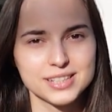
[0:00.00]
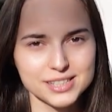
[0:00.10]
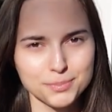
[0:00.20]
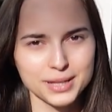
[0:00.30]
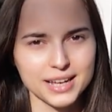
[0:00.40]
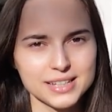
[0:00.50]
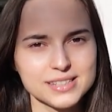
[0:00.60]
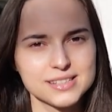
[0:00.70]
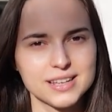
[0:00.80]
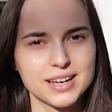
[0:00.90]
this place
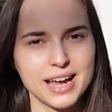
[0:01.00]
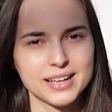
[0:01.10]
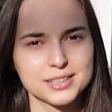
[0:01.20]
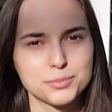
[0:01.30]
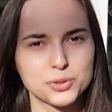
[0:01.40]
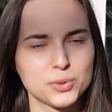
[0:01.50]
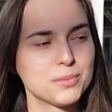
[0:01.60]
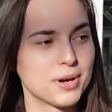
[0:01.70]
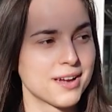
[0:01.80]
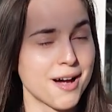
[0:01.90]
is located
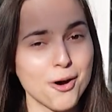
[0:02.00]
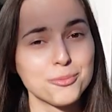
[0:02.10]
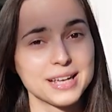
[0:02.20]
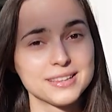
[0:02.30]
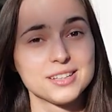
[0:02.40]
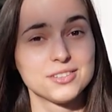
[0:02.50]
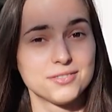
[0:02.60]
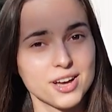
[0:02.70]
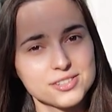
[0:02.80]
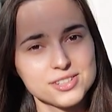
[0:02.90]
between my home and the
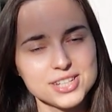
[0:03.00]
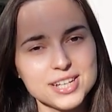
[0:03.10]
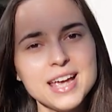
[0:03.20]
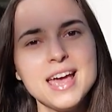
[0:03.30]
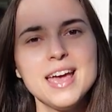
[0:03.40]
university